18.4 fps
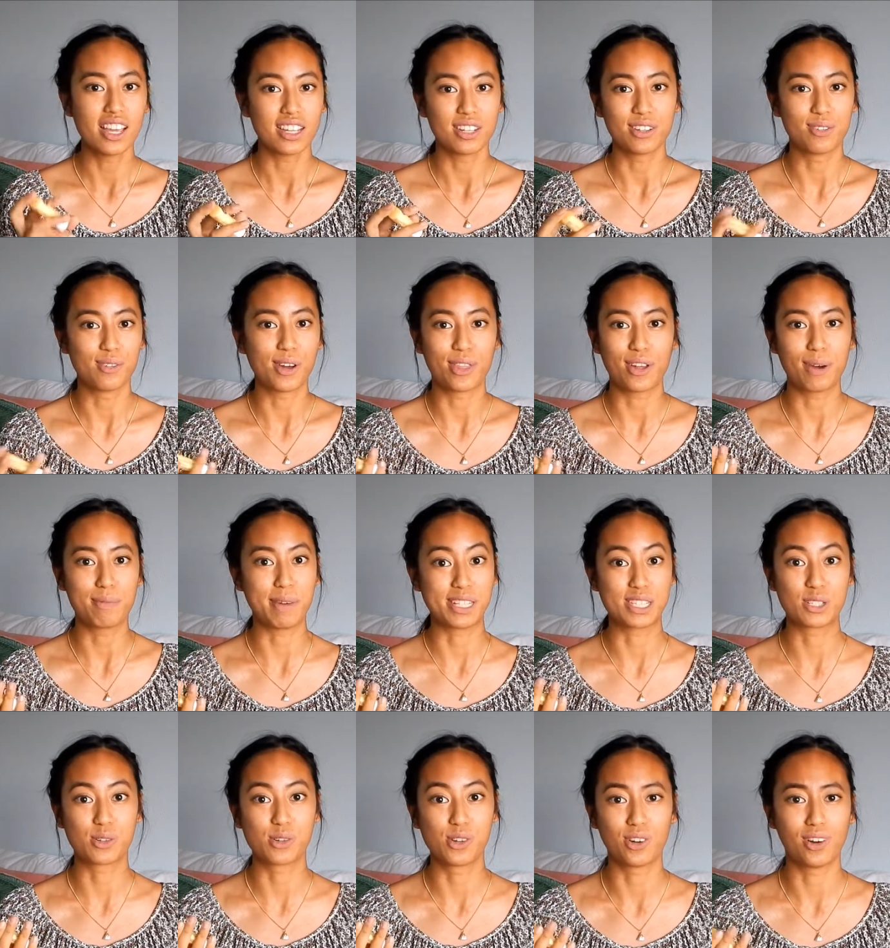Whether I'm at
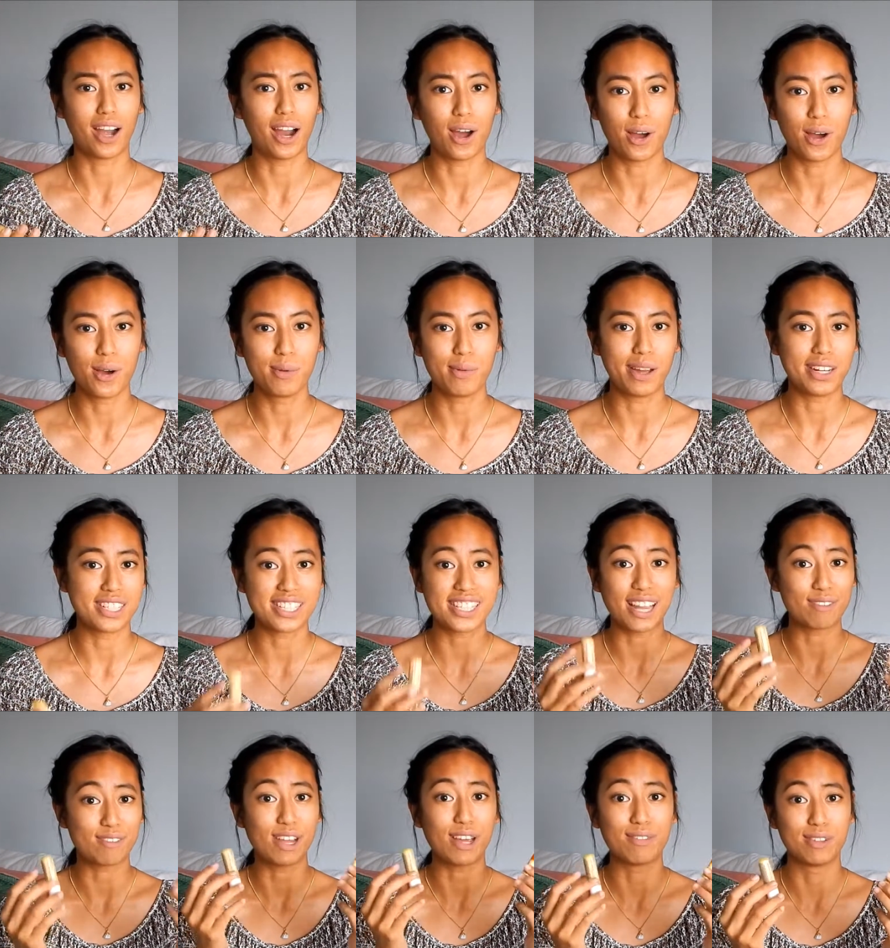school or at home, I just
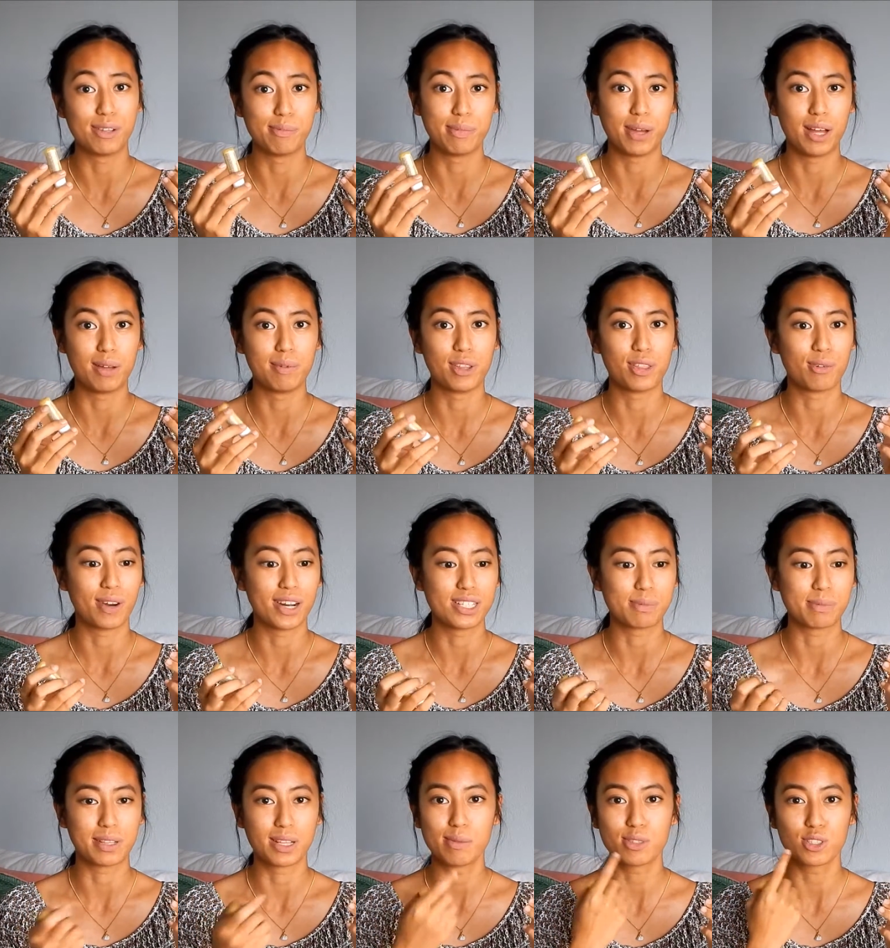have to have lip balm, otherwise
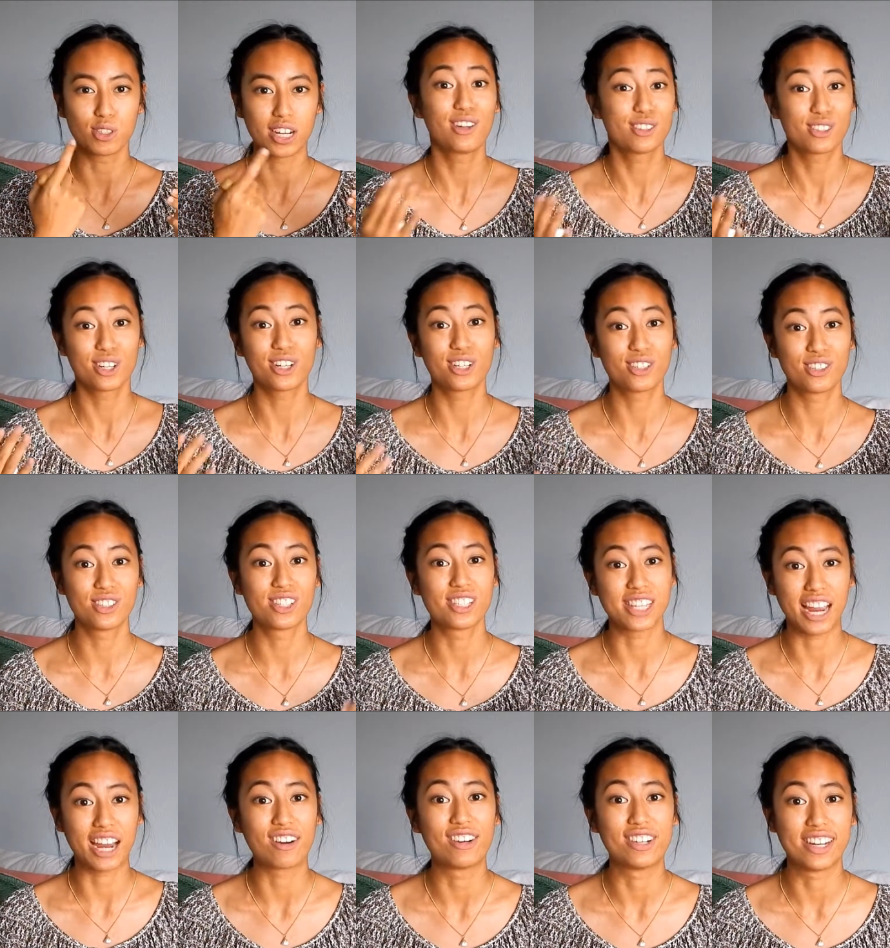my lips will turn into the
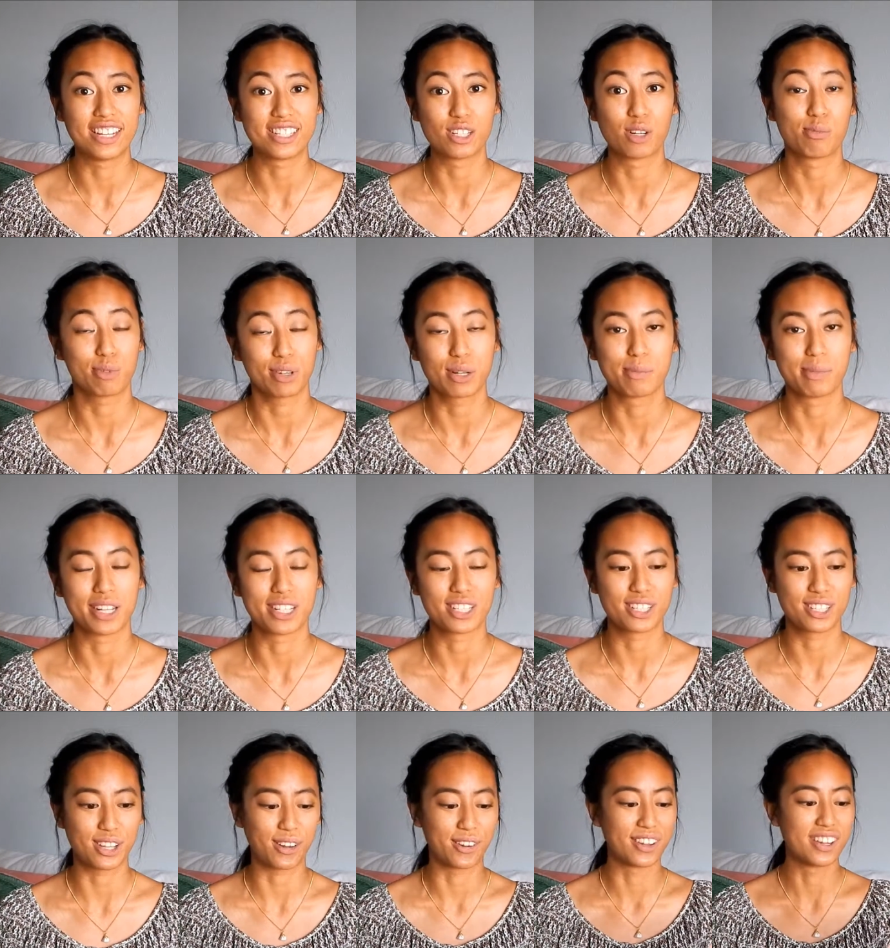Sahara Desert pretty much.
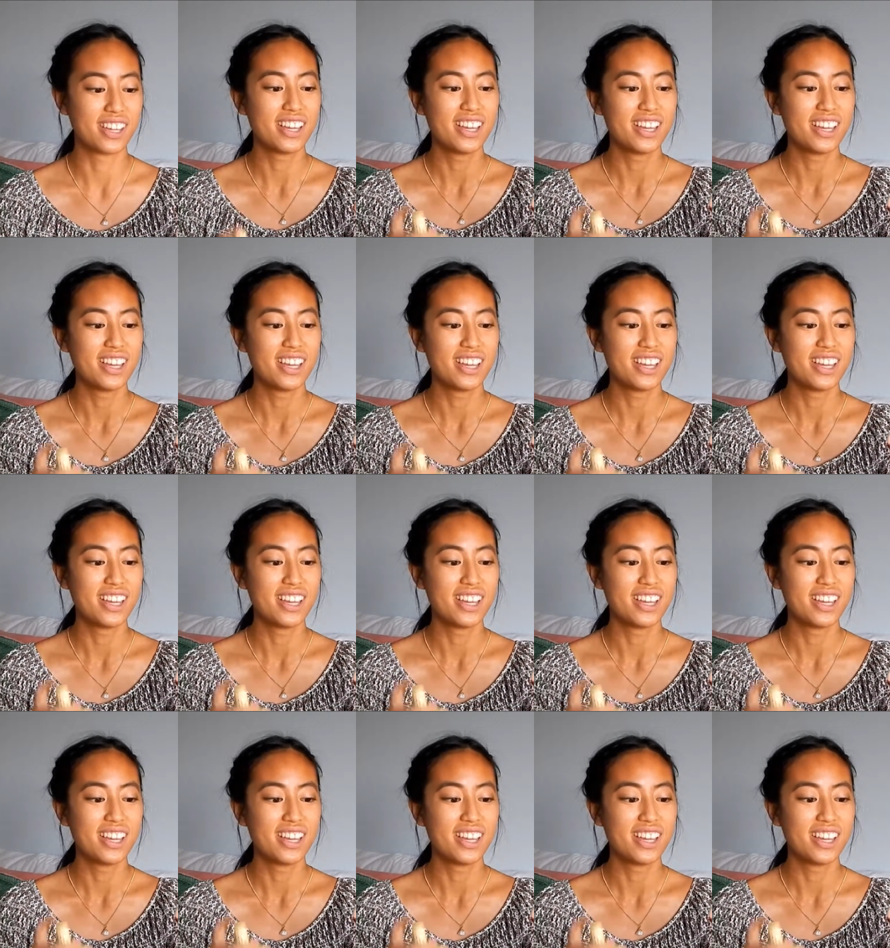So